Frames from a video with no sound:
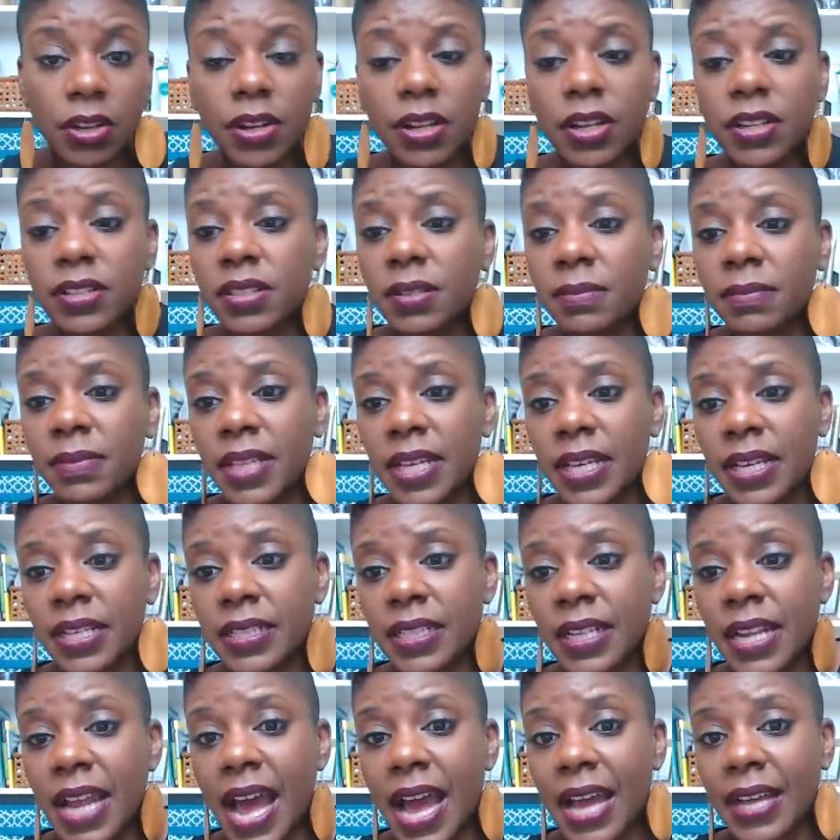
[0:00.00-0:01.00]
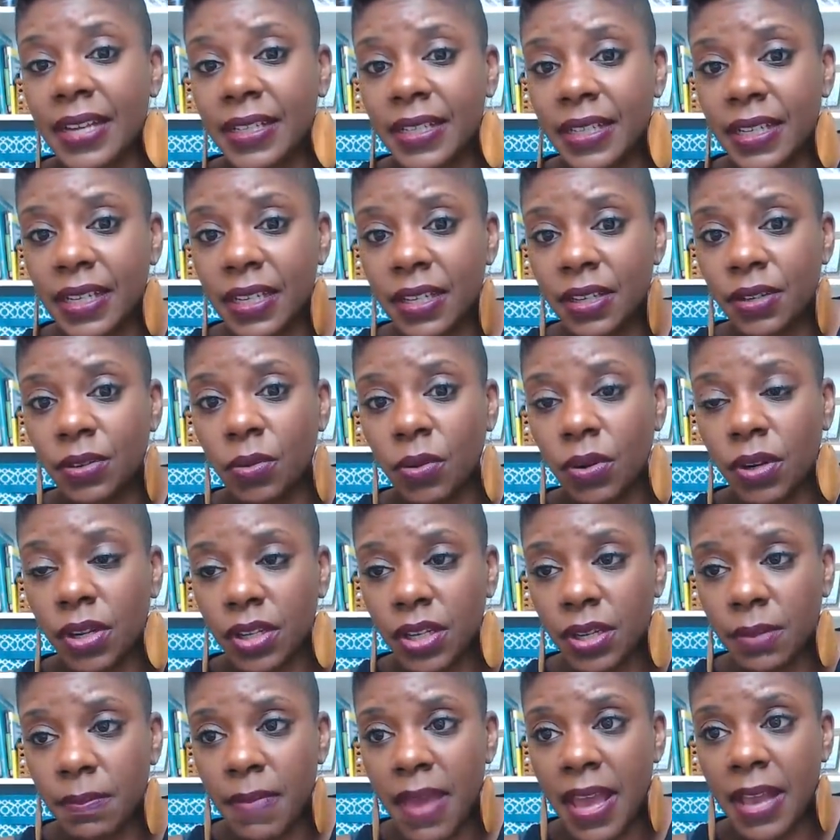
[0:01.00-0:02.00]
You know, there's some things that I did in
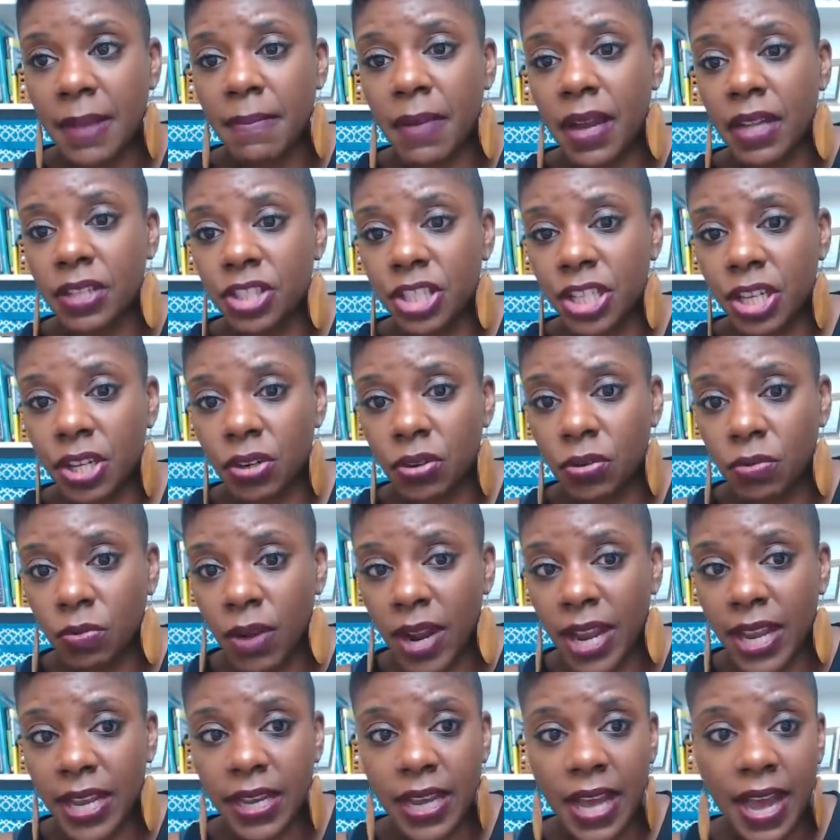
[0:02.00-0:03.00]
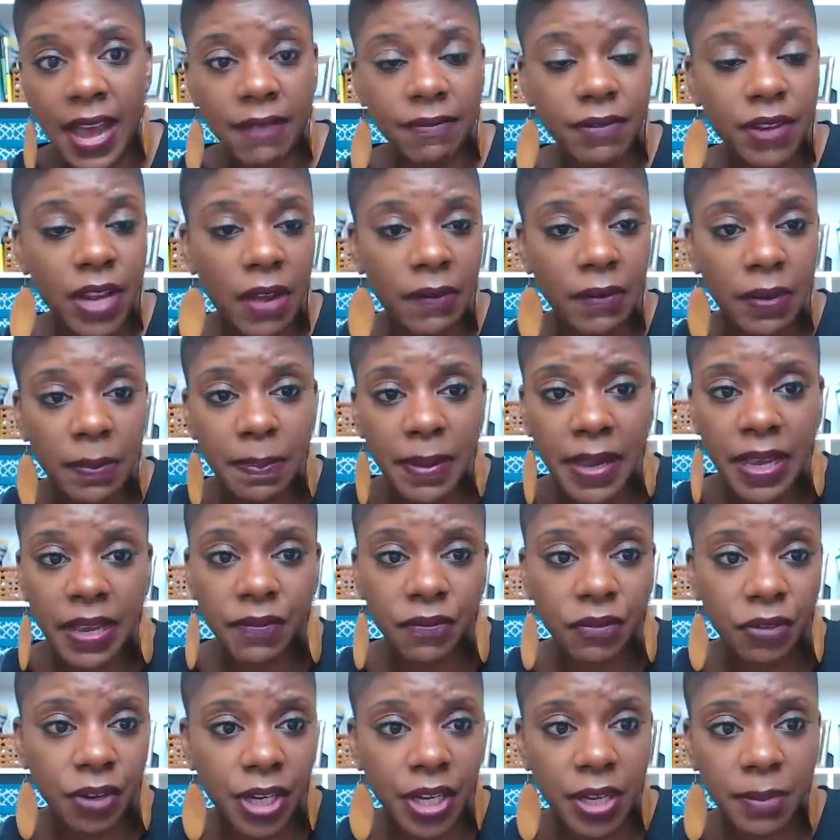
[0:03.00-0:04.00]
order to make my channel rank. I've never
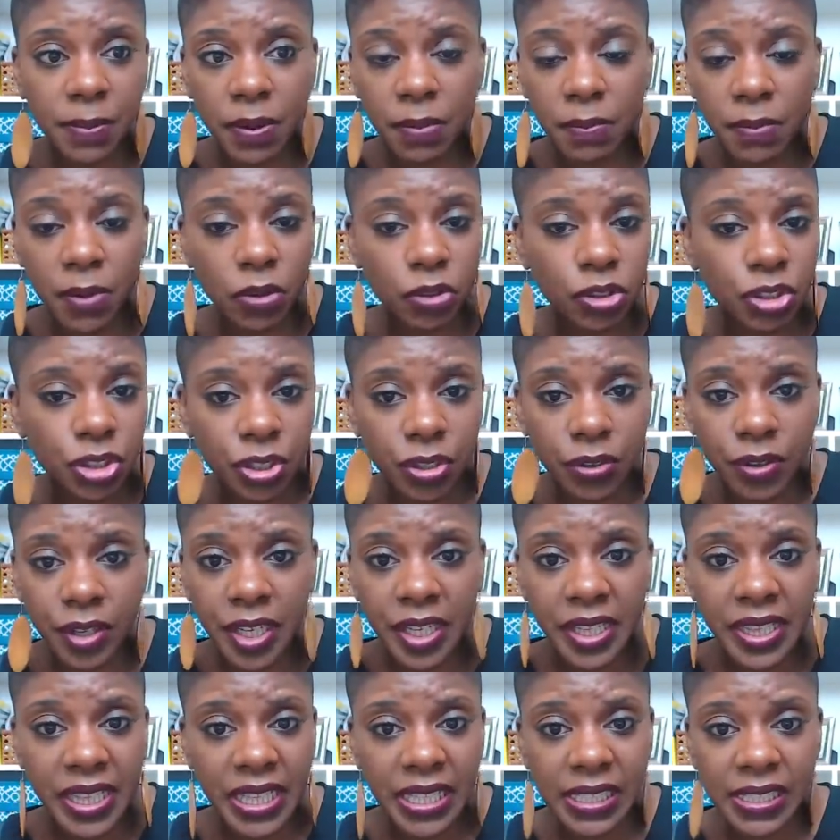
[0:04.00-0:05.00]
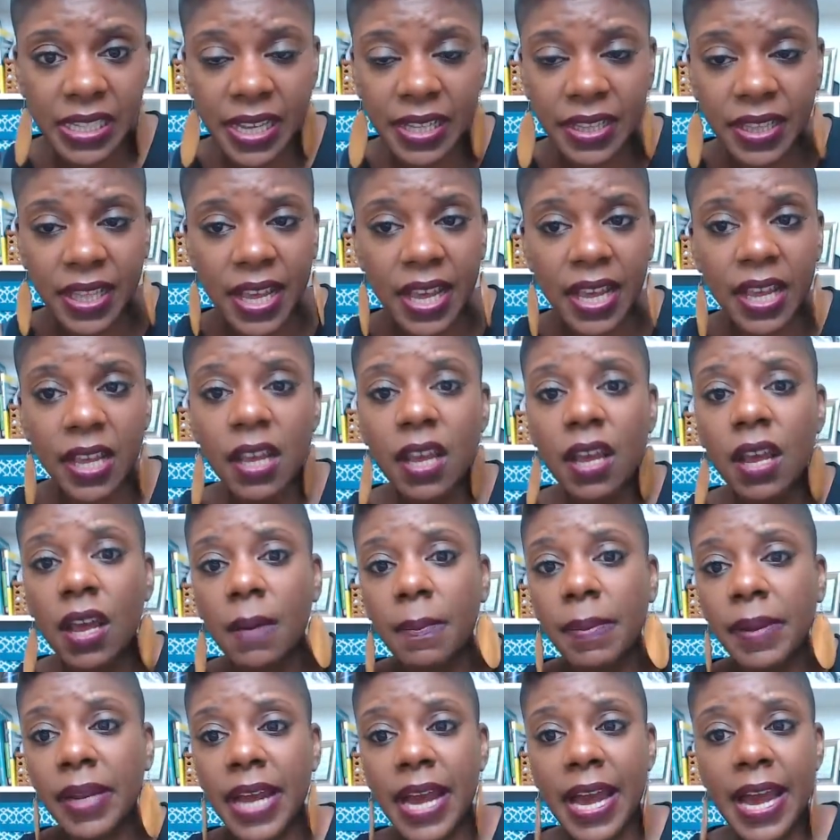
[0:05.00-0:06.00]
paid for any promotion or anything like that,
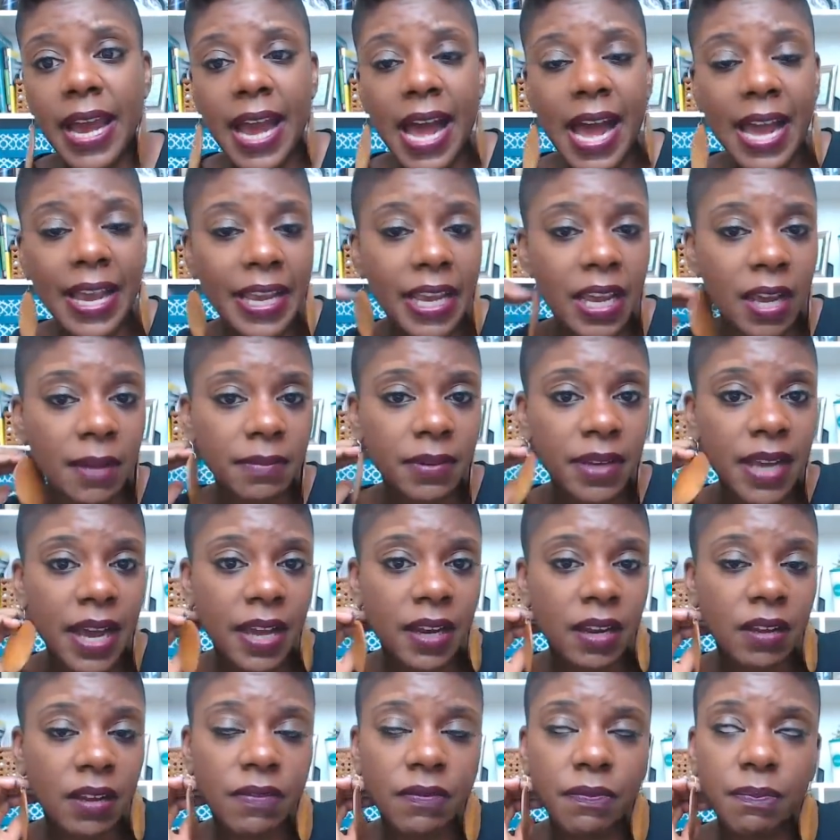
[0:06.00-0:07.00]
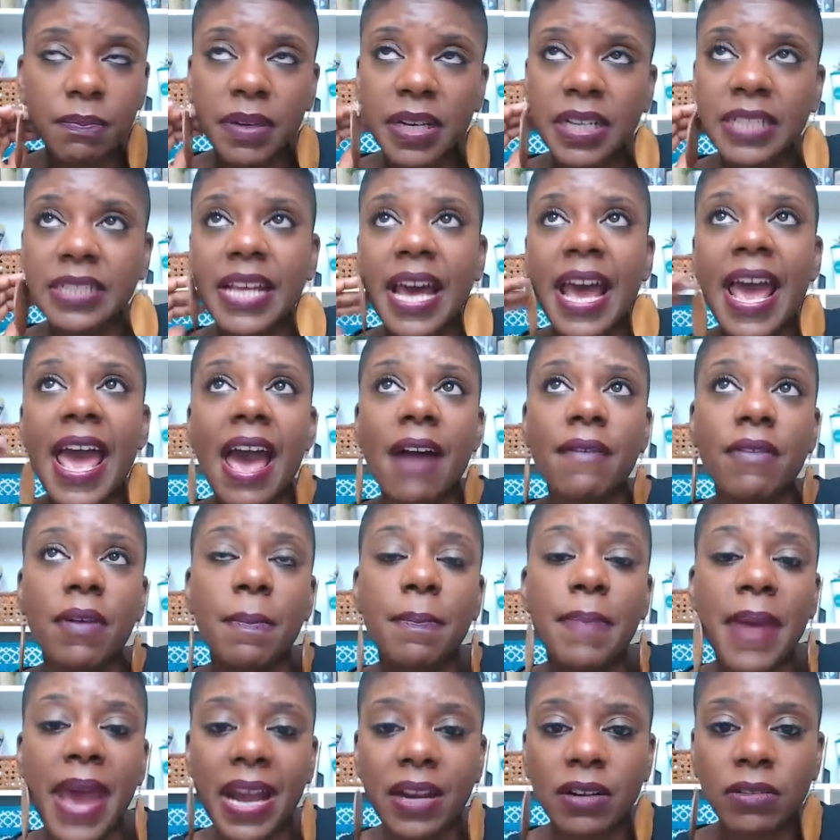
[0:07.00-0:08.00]
but I am kind of, because I
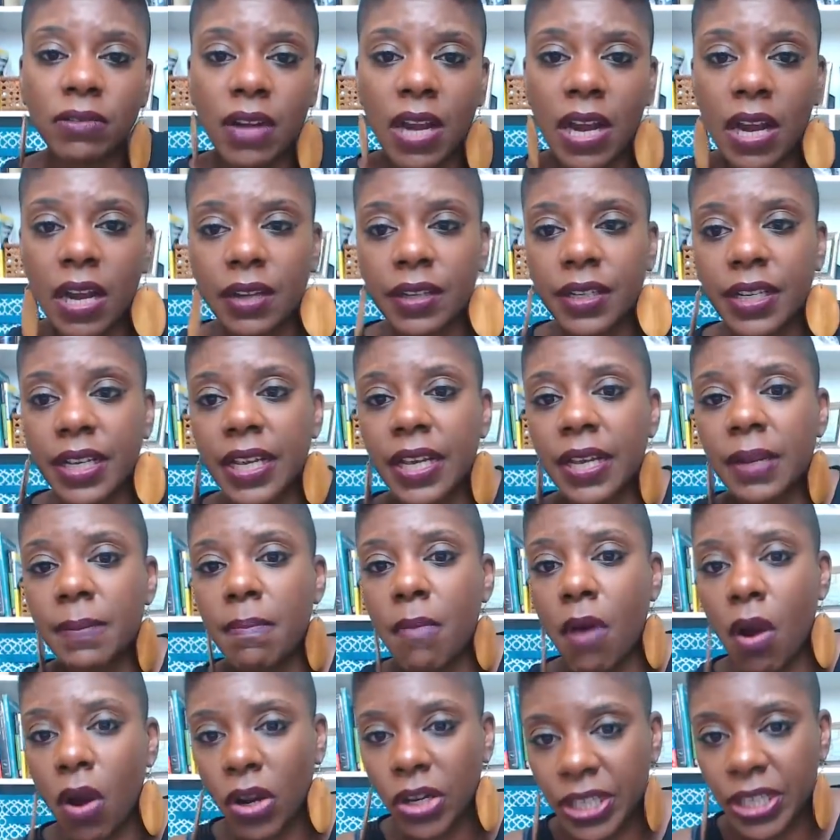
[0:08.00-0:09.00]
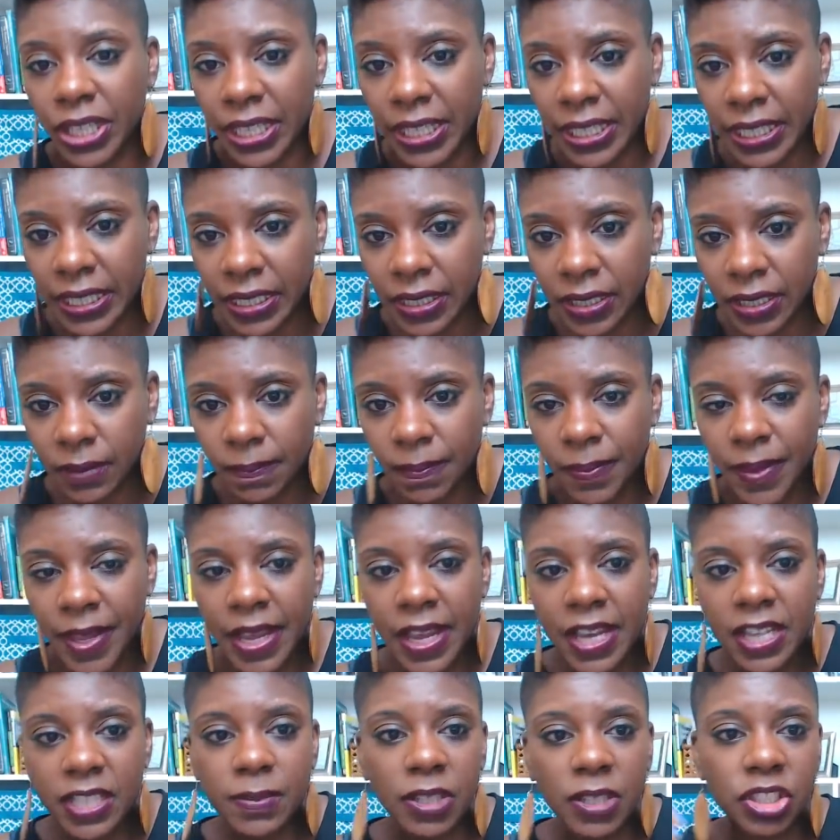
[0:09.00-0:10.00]
have a background in marketing,
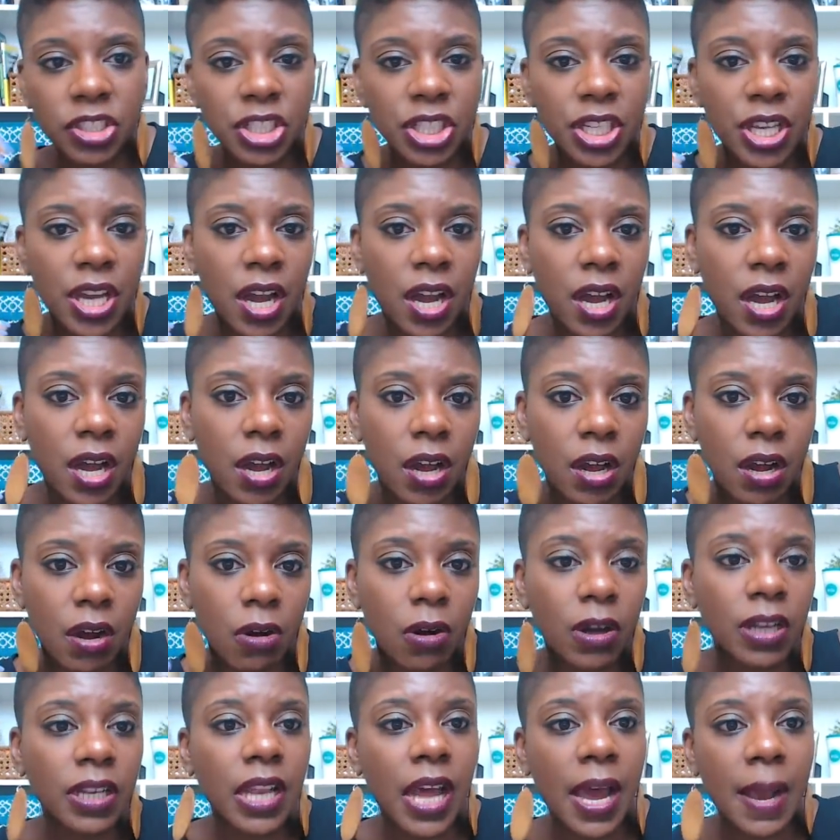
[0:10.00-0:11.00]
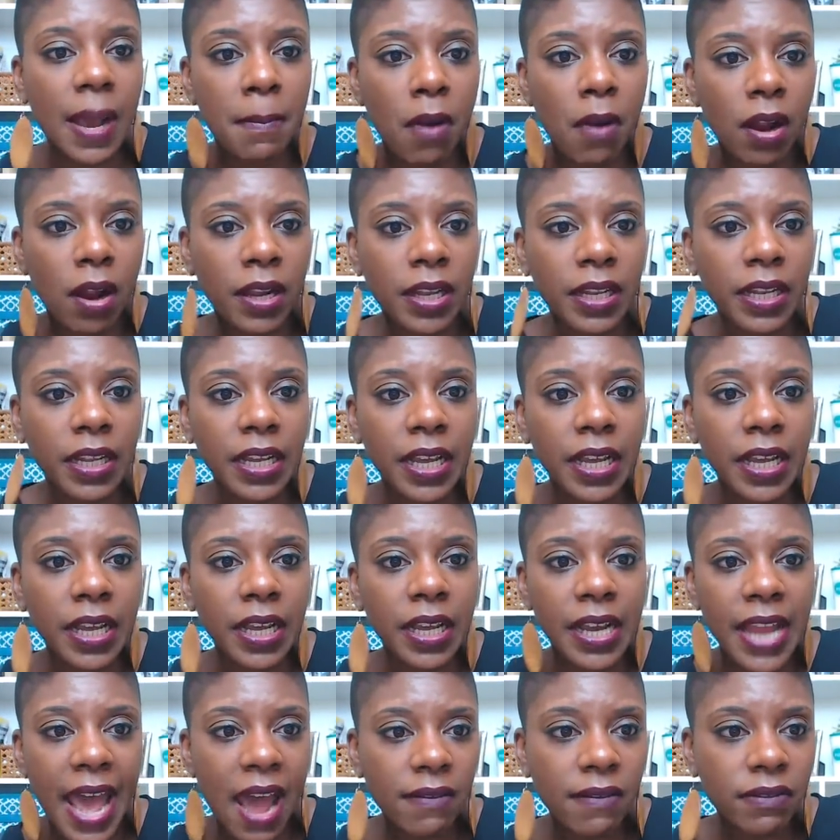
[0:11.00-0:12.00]
especially online marketing
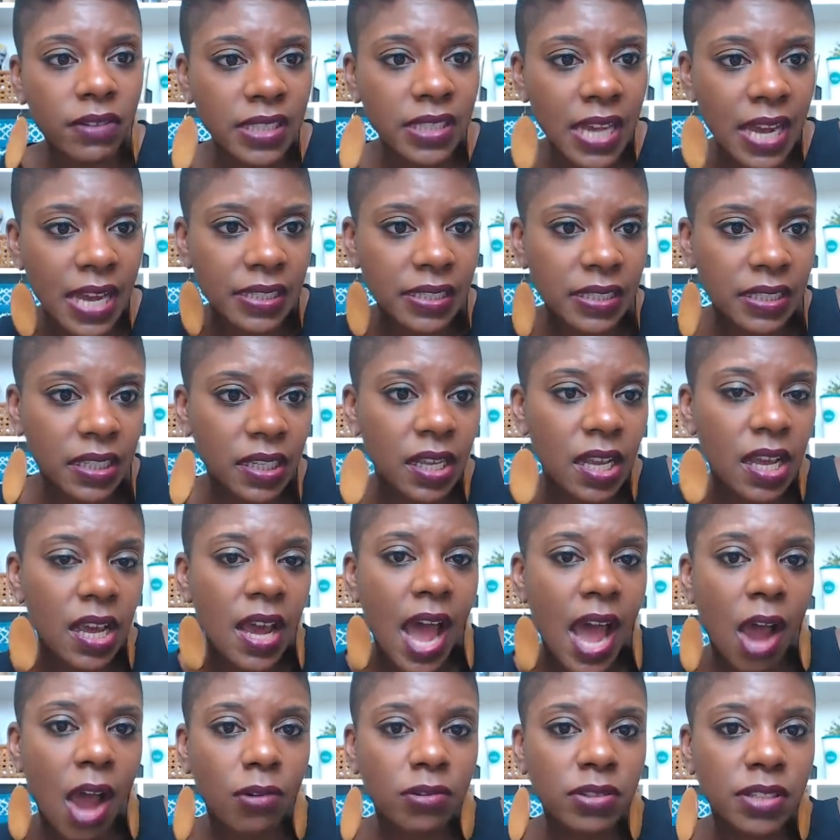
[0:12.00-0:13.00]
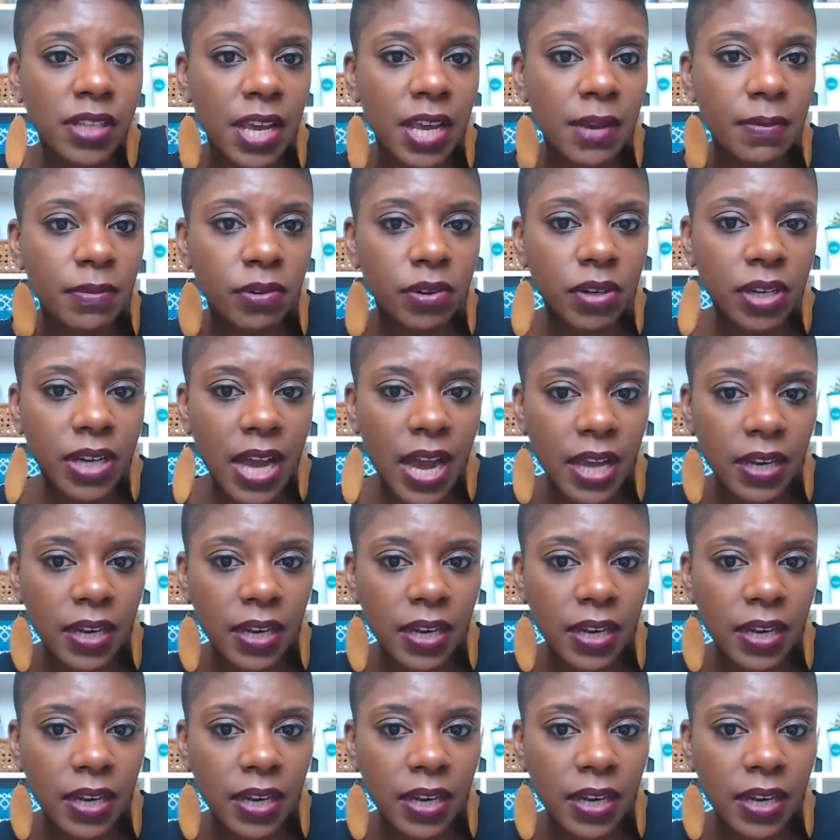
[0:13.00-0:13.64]
and advertising, I was able to